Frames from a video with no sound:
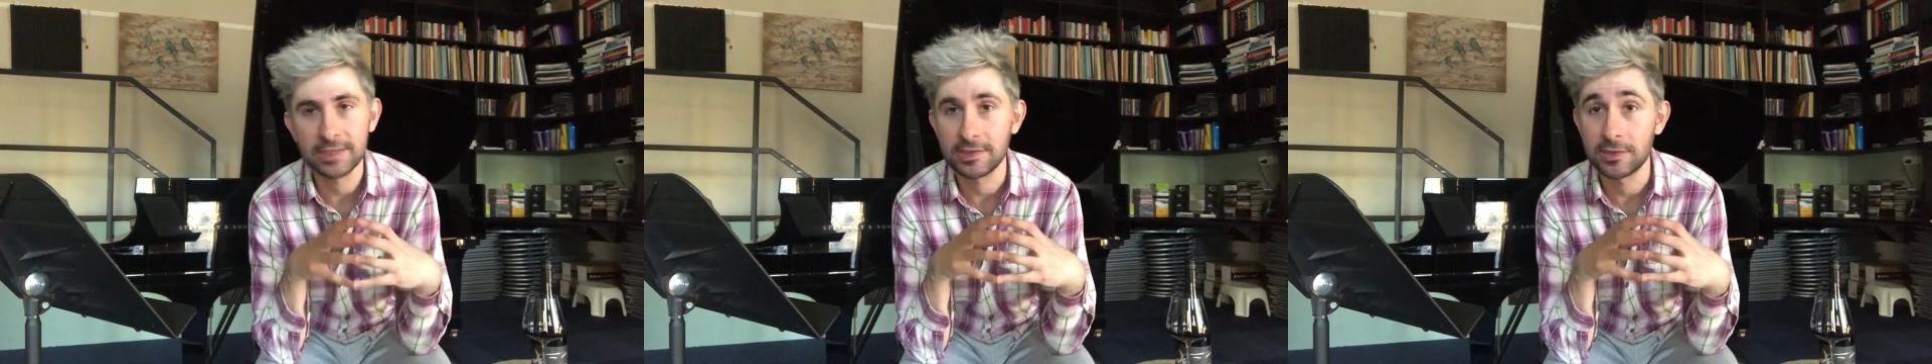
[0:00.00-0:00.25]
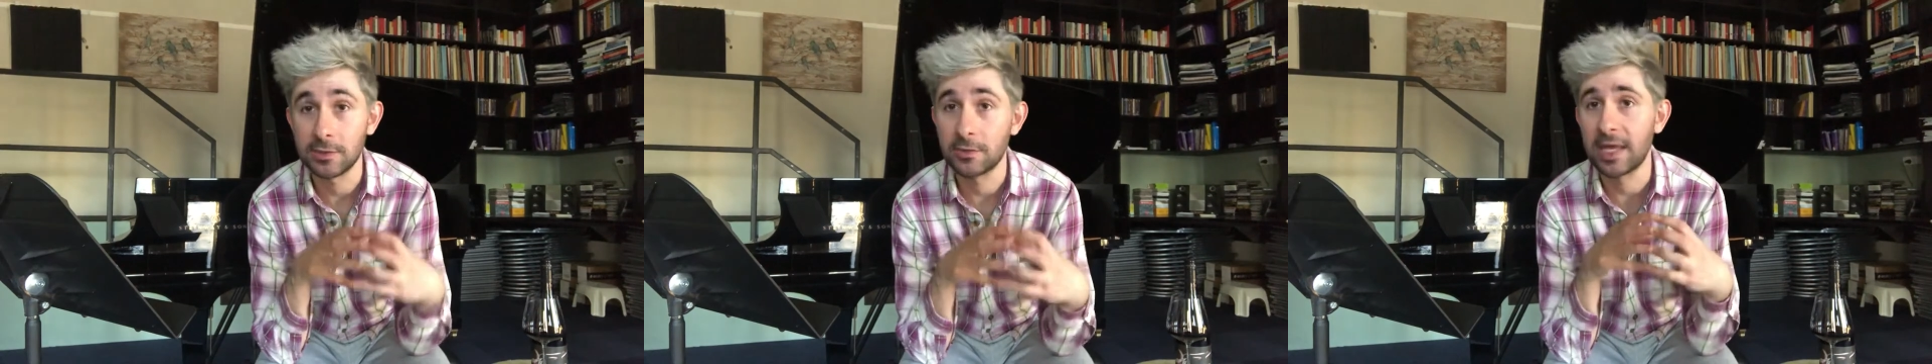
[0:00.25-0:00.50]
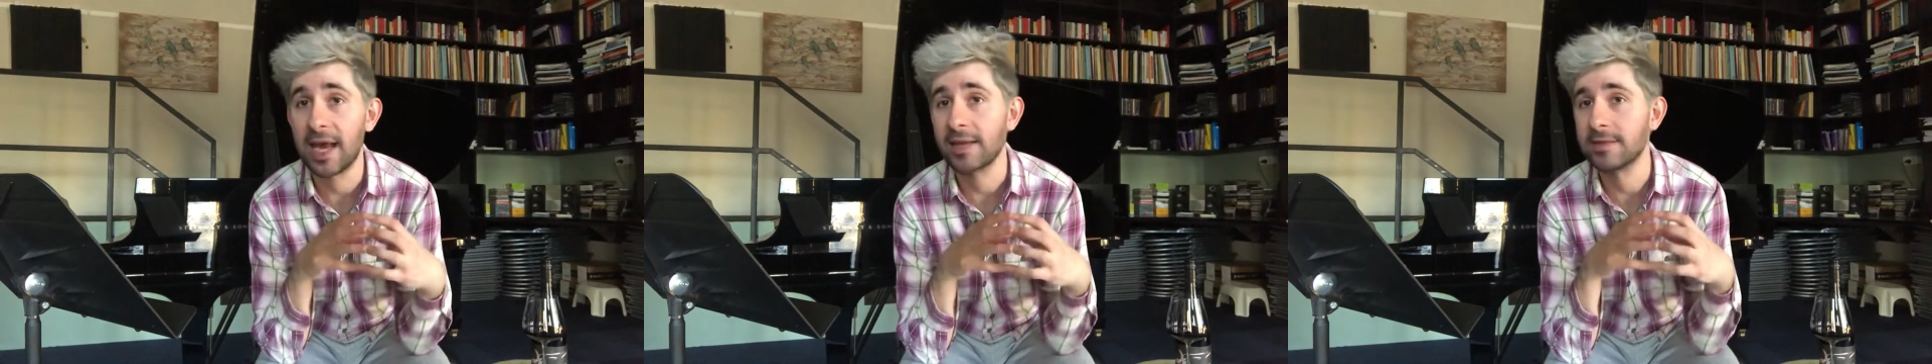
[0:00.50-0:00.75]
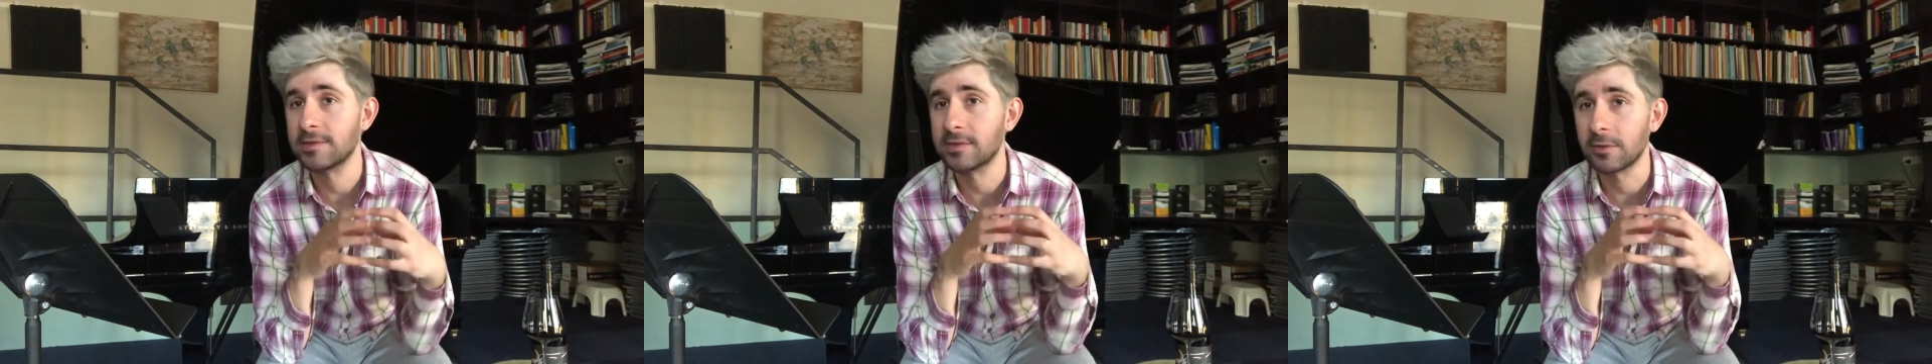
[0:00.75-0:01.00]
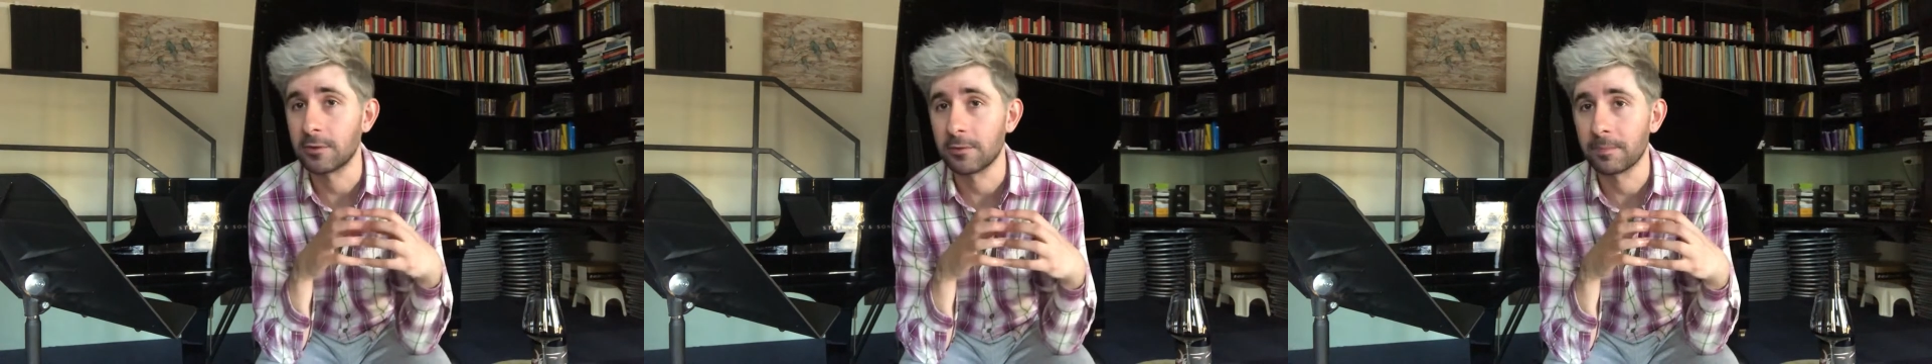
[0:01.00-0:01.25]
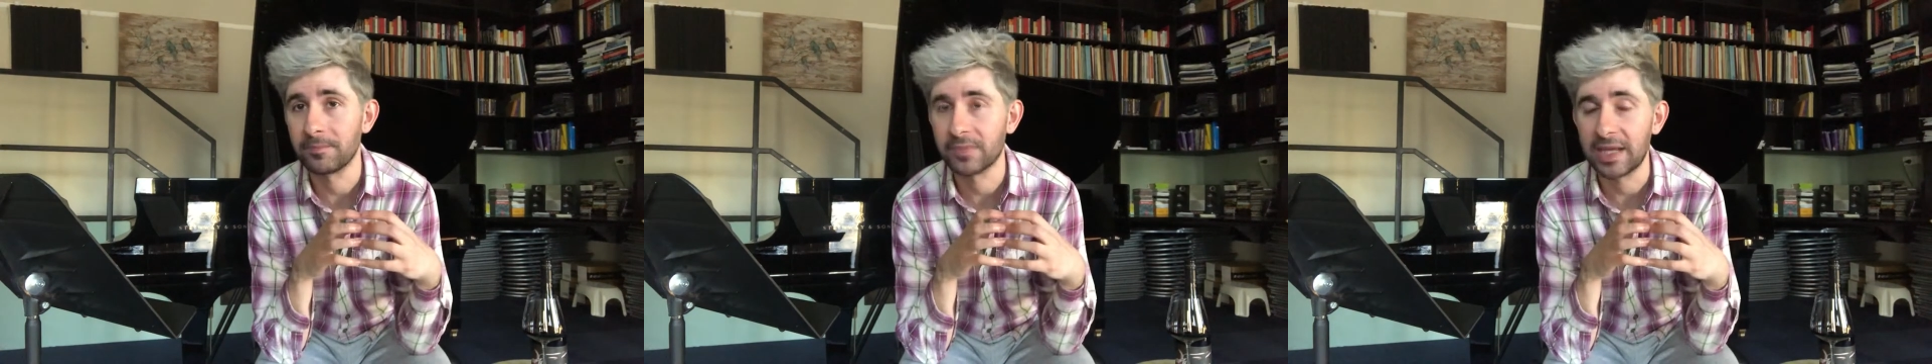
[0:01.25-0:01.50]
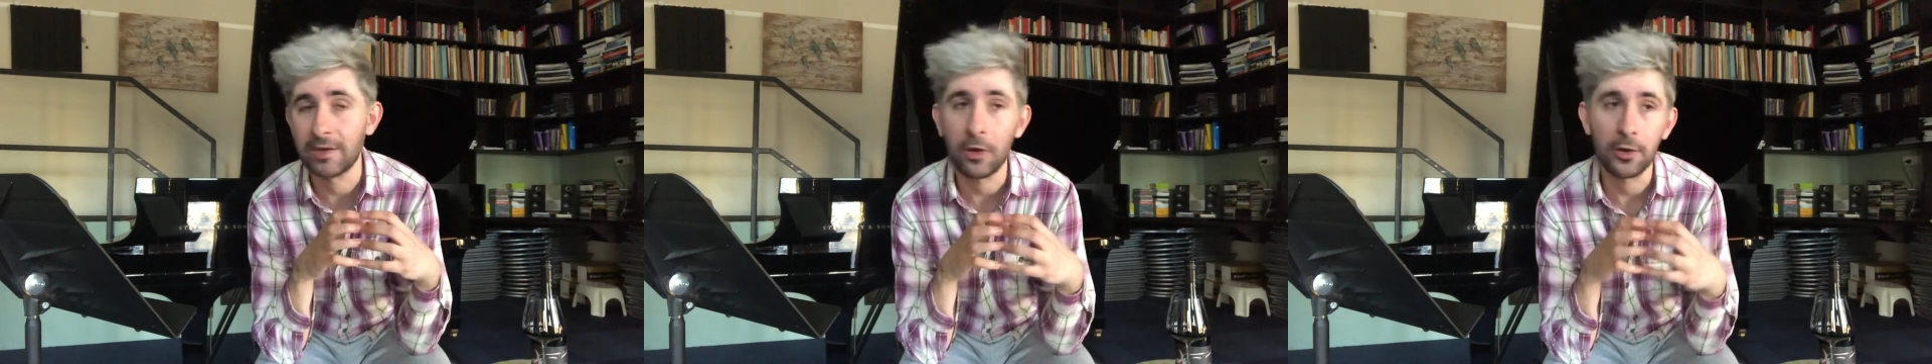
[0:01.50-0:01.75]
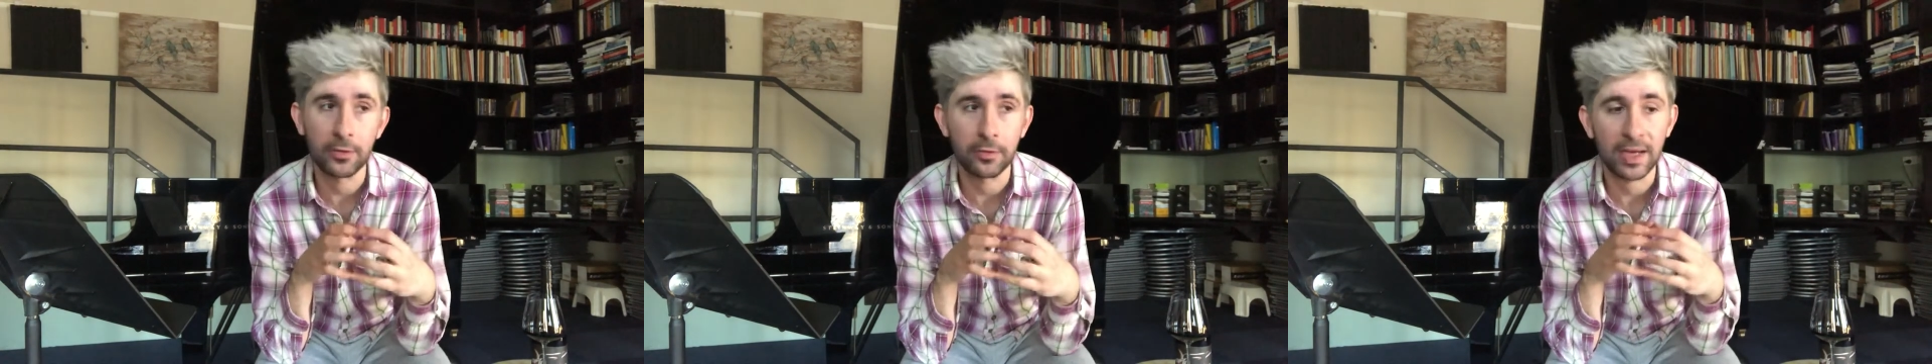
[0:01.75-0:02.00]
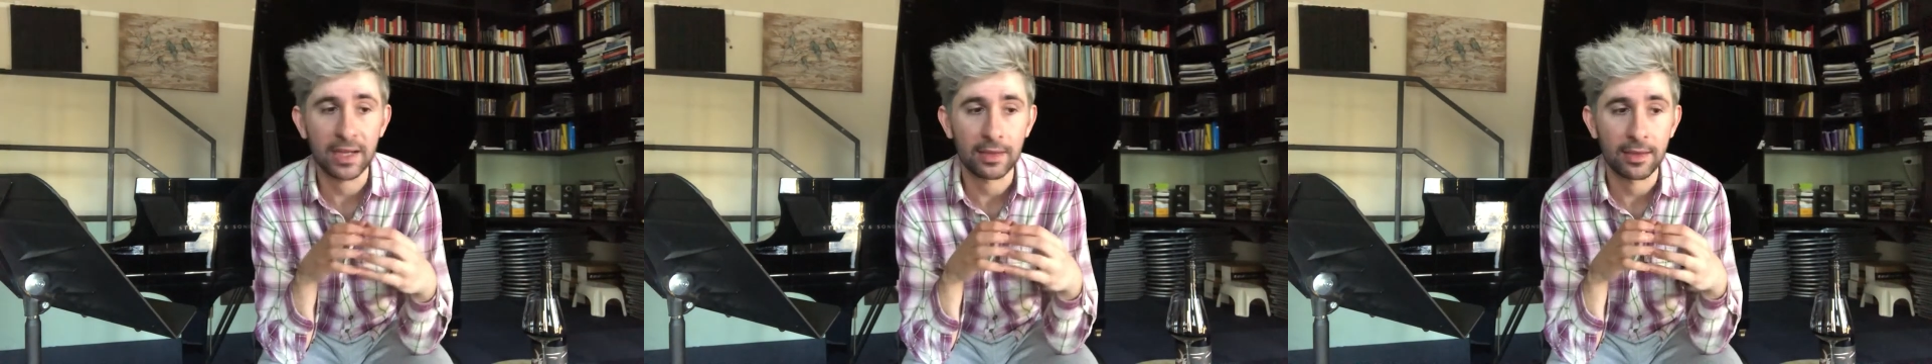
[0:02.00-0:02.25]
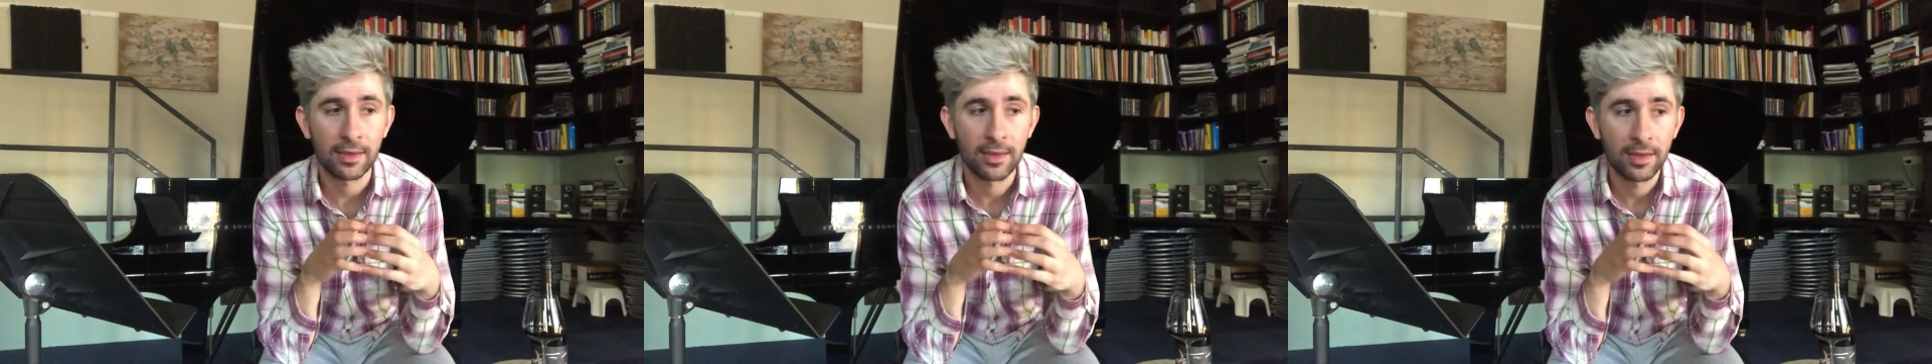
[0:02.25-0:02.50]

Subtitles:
to do that. So in honouring